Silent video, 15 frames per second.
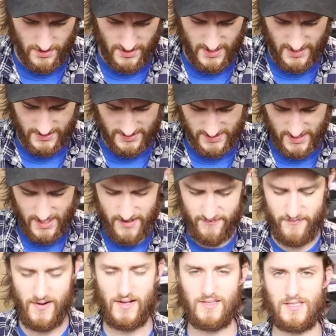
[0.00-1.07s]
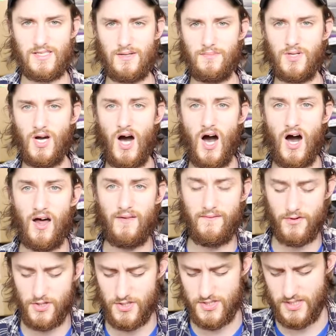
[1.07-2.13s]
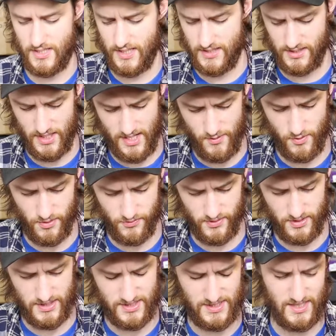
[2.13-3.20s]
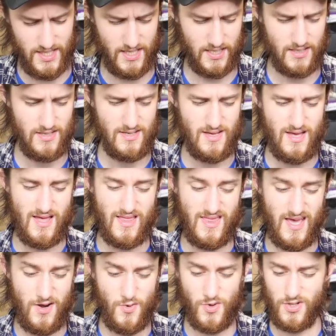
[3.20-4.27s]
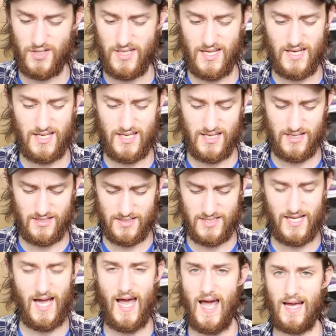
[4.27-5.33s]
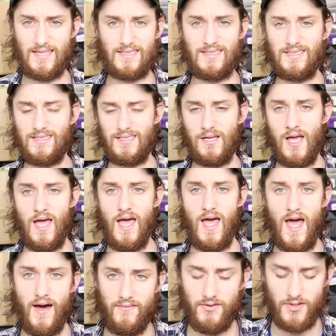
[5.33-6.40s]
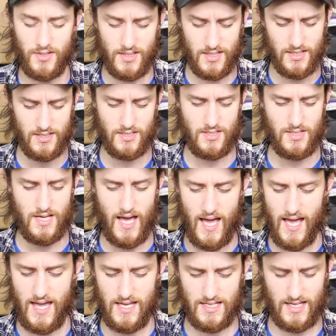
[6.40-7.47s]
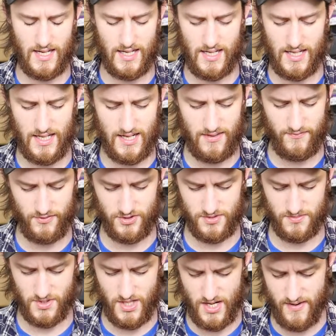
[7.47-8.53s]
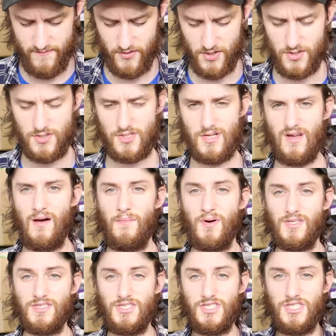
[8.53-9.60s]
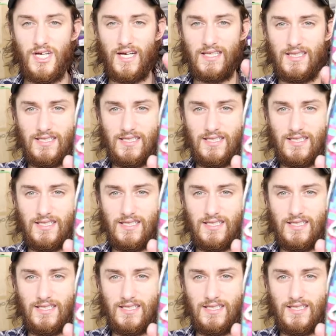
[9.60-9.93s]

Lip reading: Next, I found some Converse that I thought were really sick. They were yet again taxed heavily. $8.99 for some Converse, but check